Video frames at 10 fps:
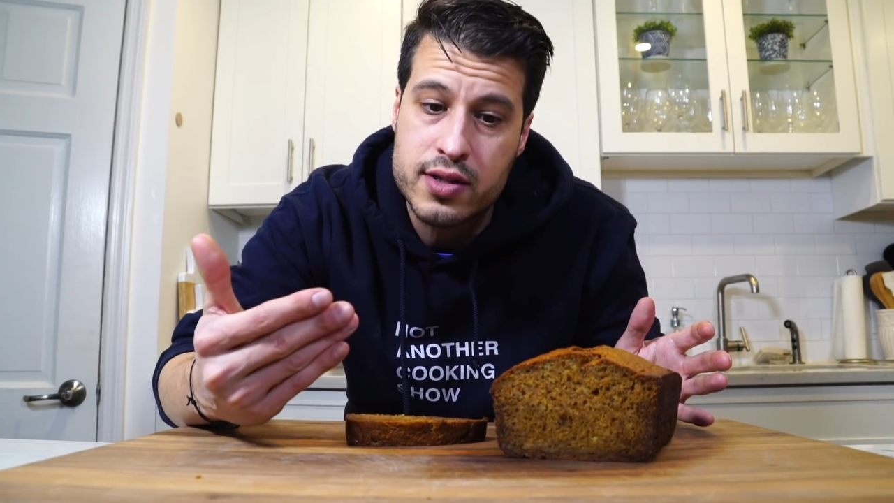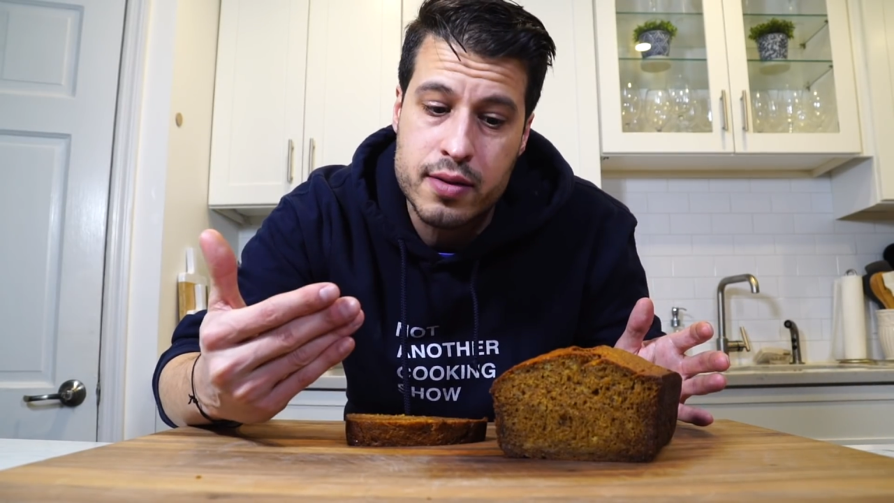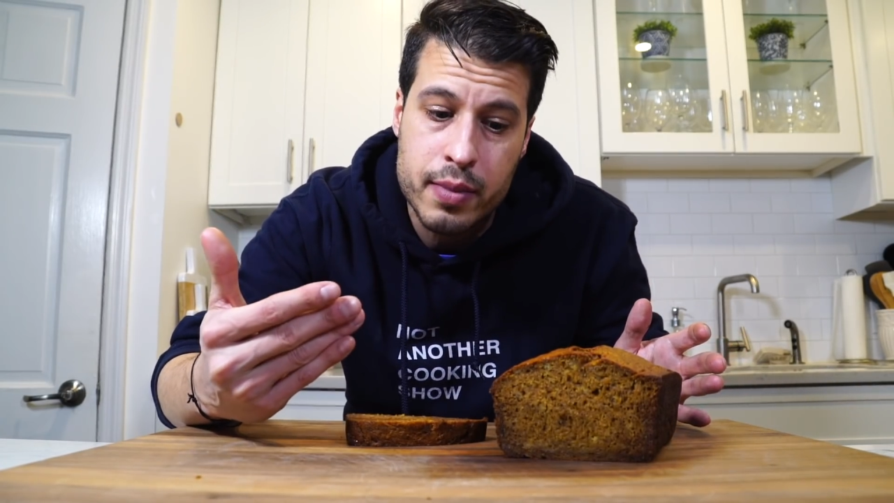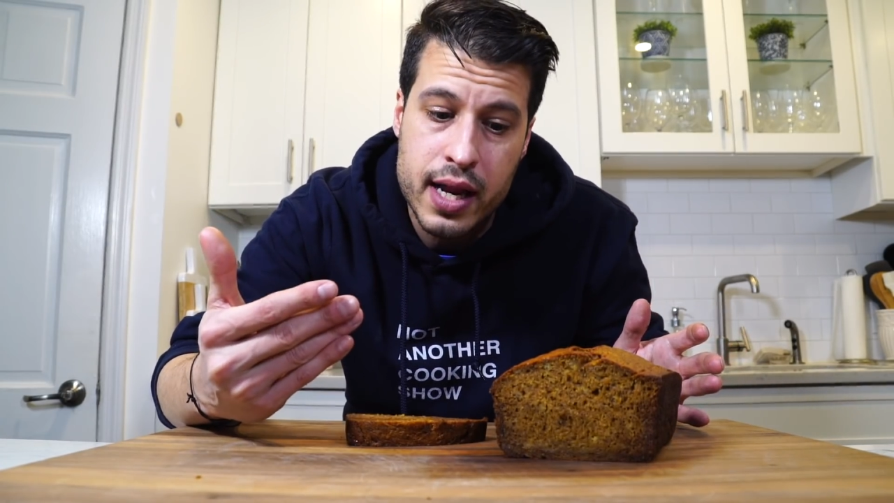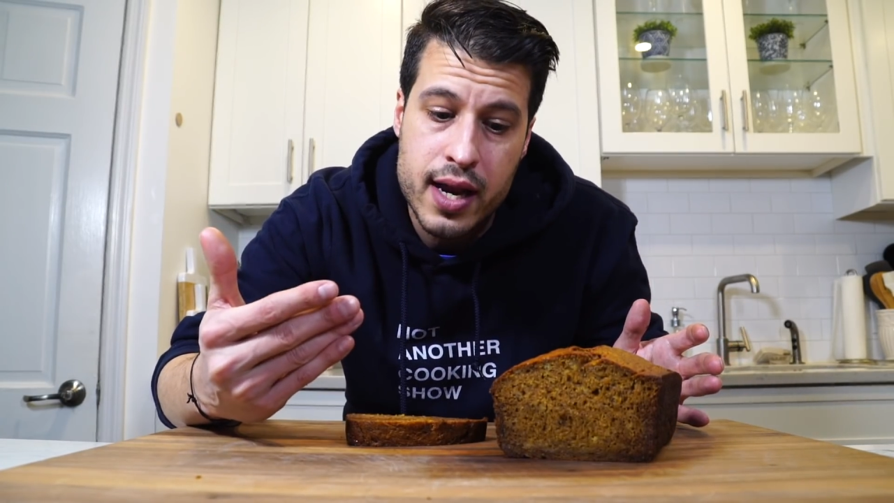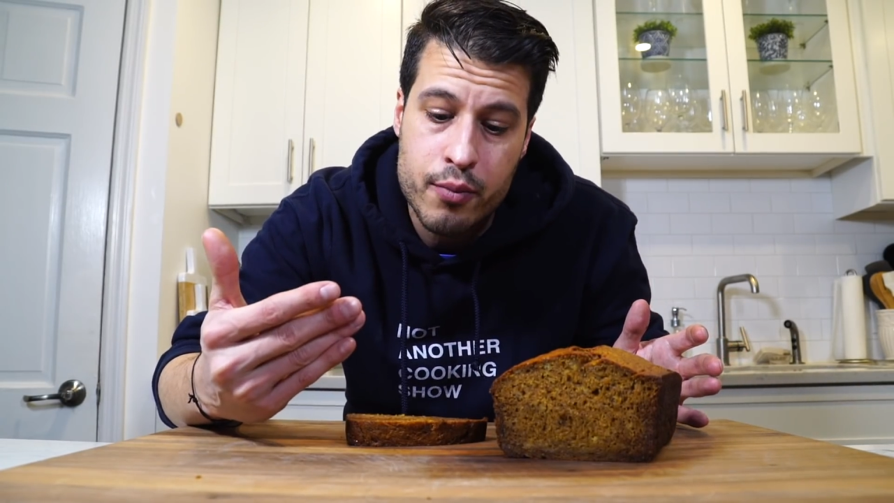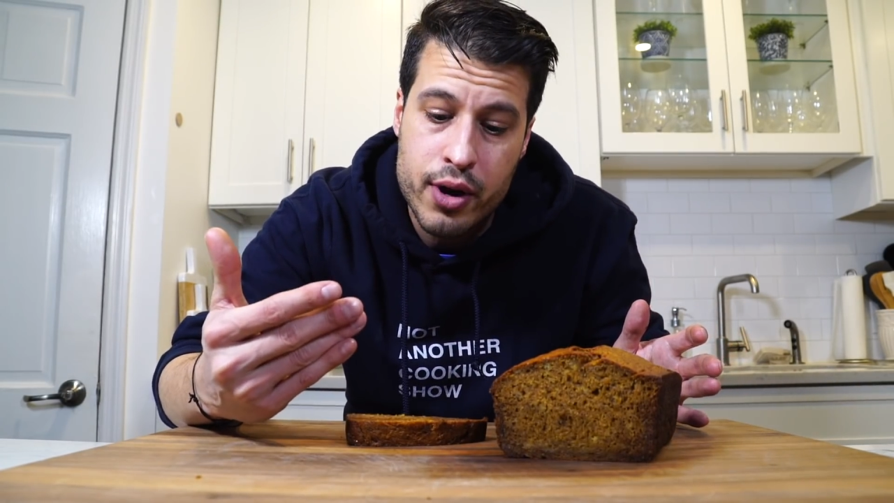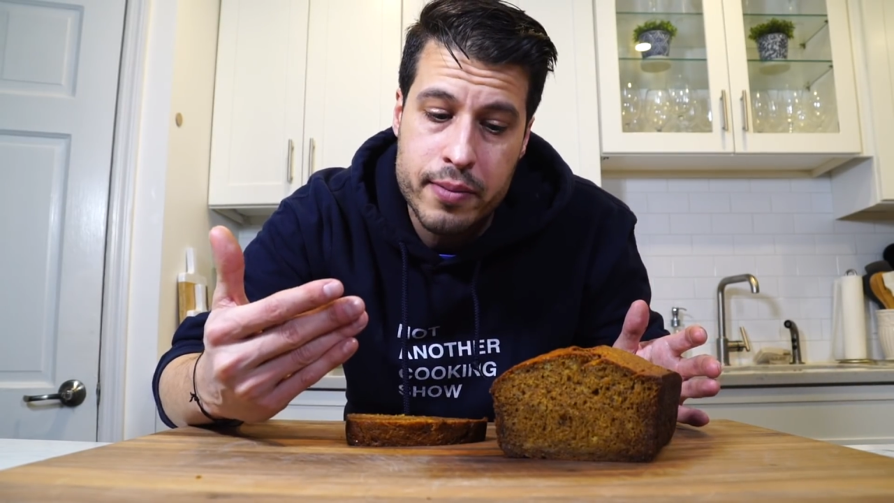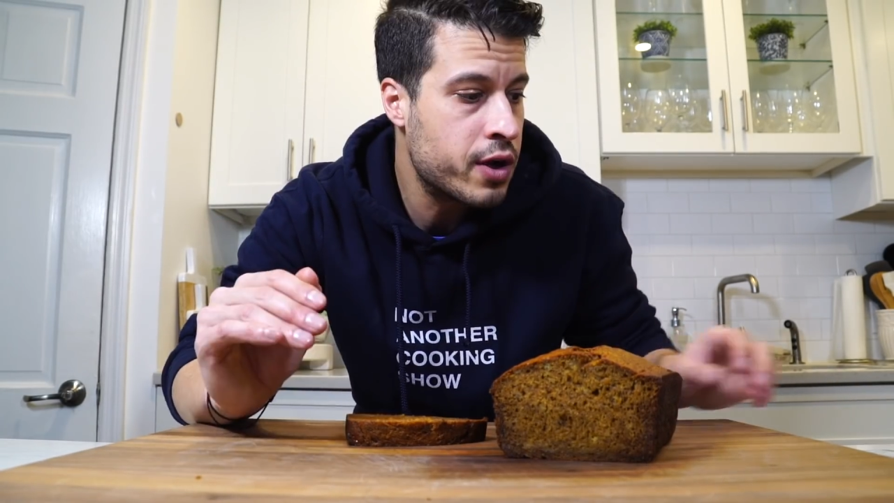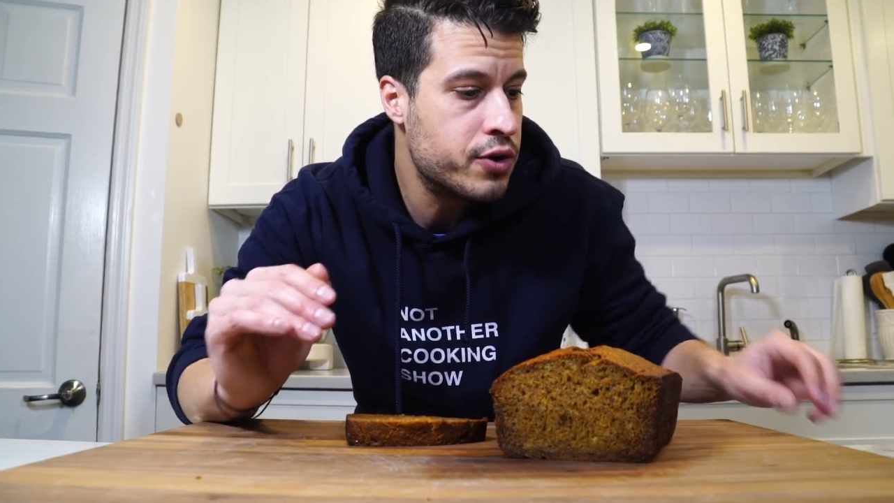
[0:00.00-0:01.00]
some banana
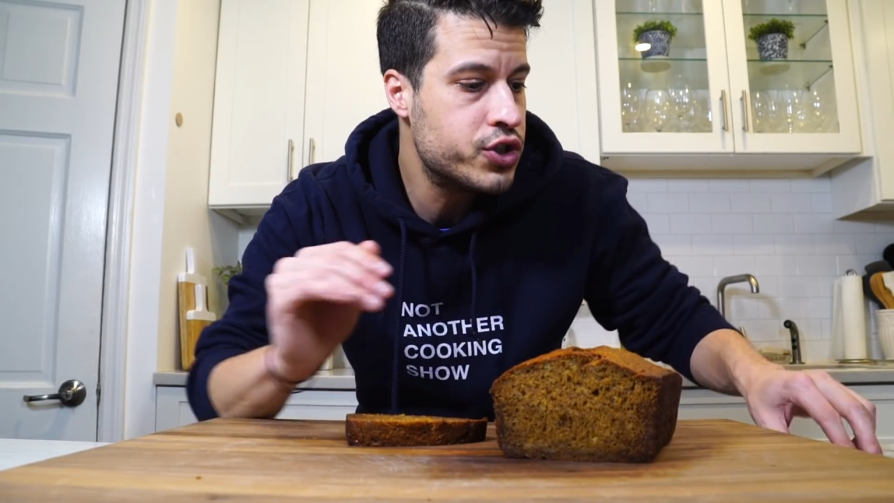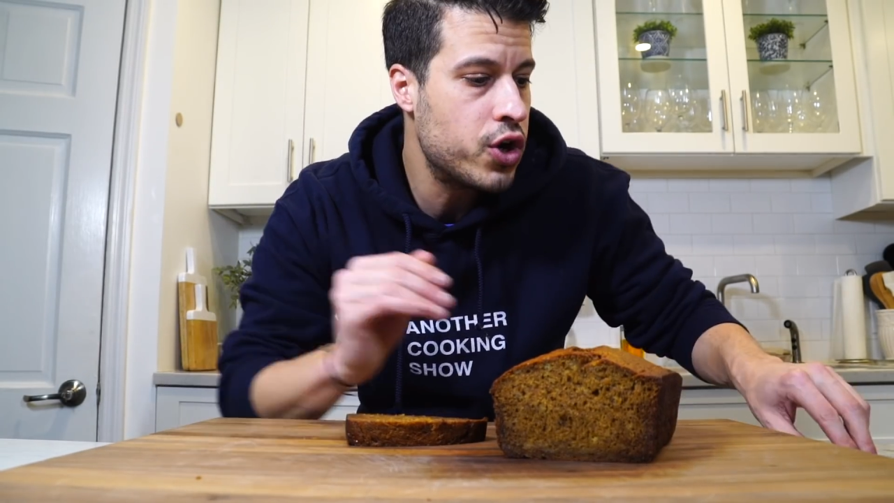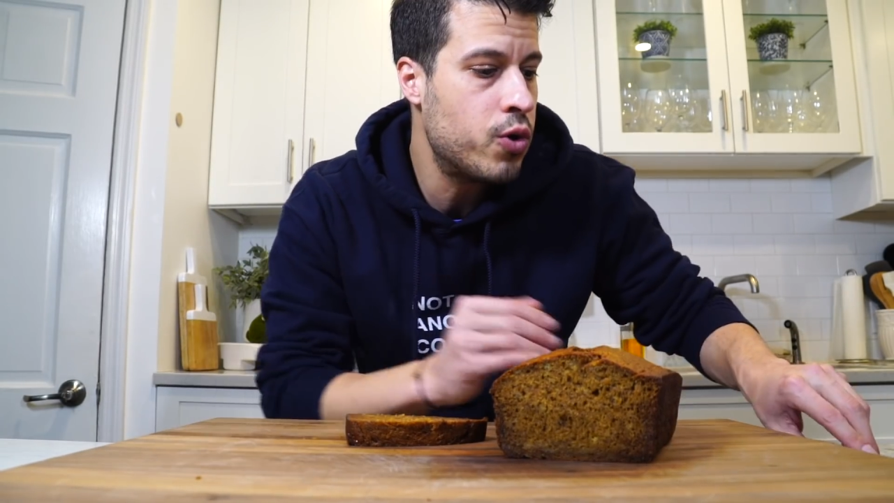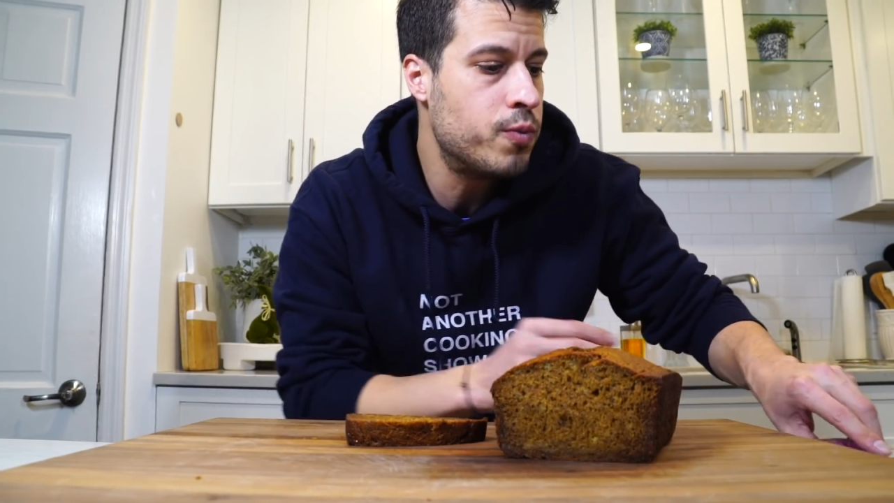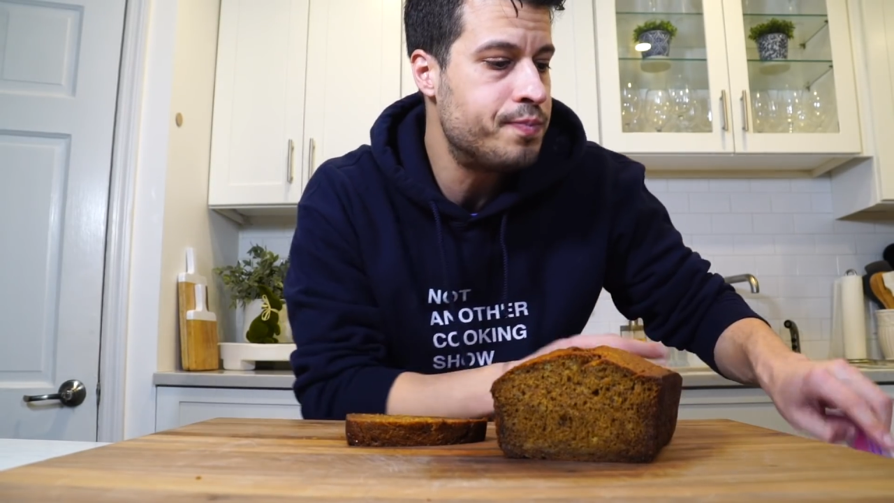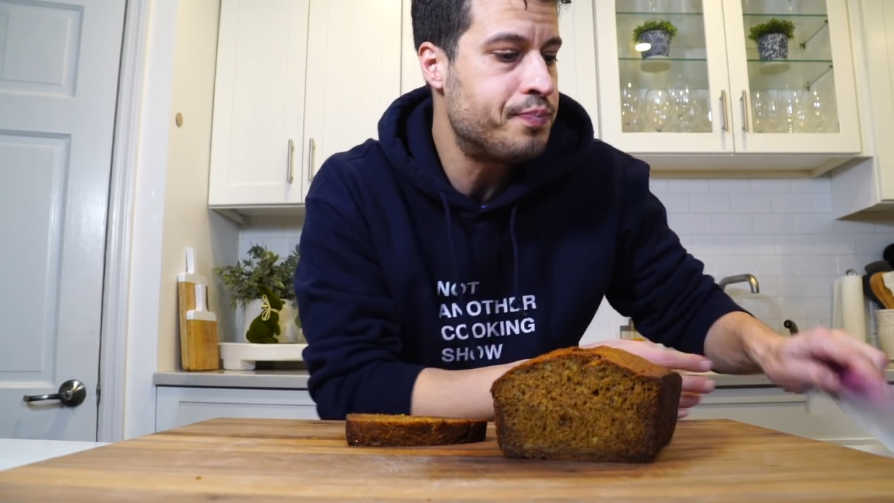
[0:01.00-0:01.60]
bread. So